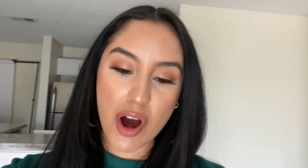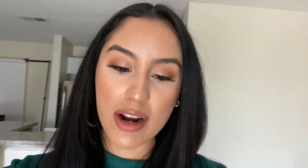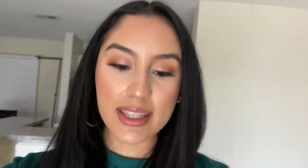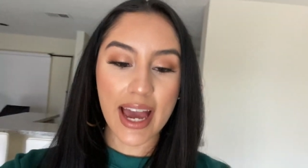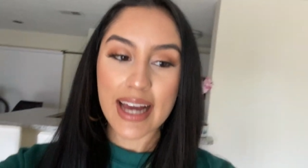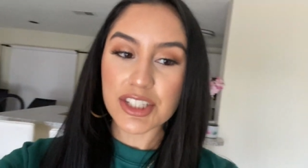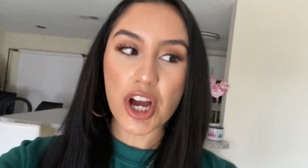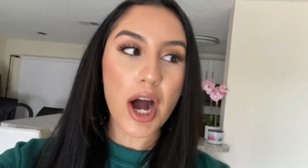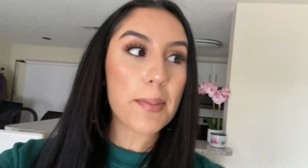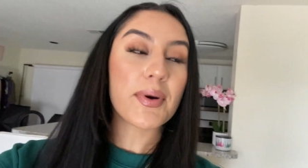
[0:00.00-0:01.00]
catch
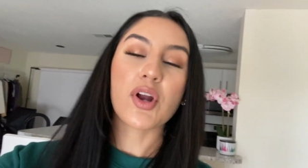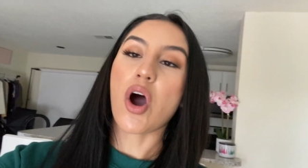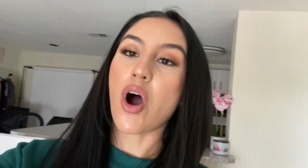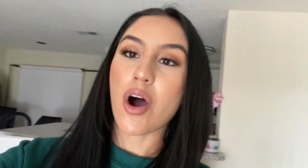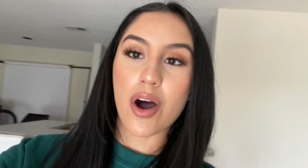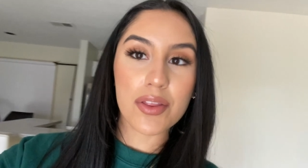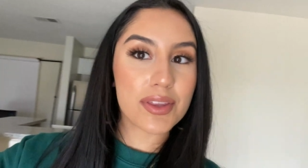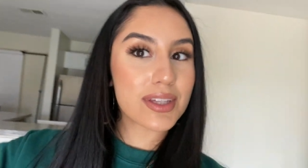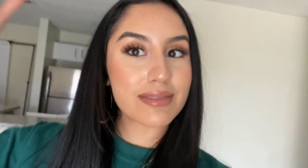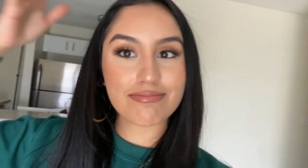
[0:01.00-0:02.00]
up on all
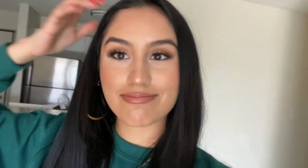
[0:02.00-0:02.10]
the